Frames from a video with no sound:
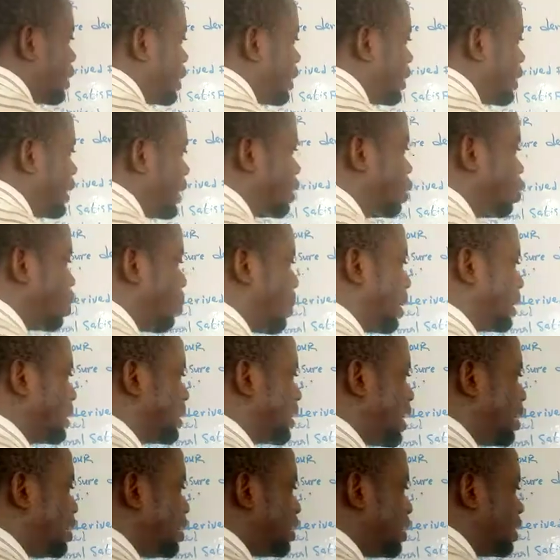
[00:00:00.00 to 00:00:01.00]
that your
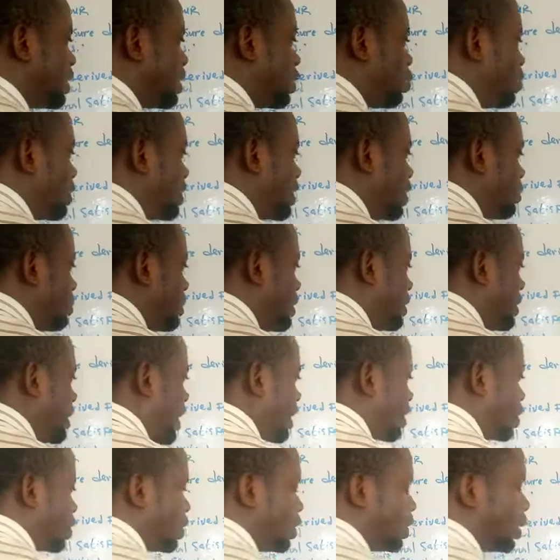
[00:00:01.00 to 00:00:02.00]
marginal utility will still be
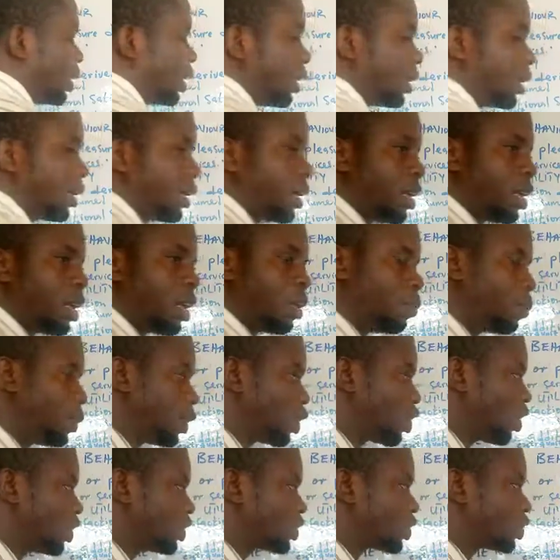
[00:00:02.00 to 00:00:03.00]
dashed here,
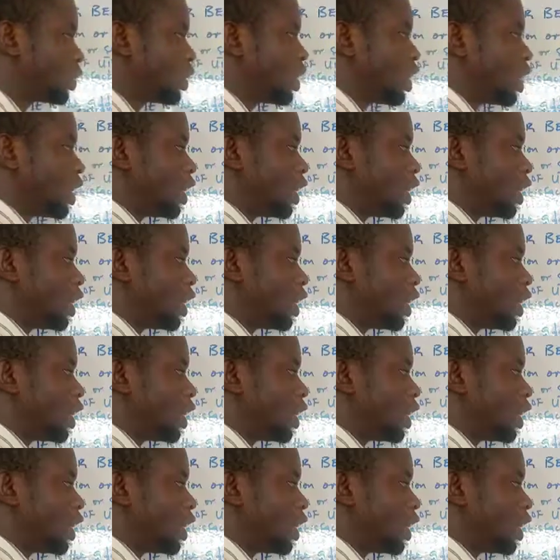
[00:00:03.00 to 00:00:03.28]
because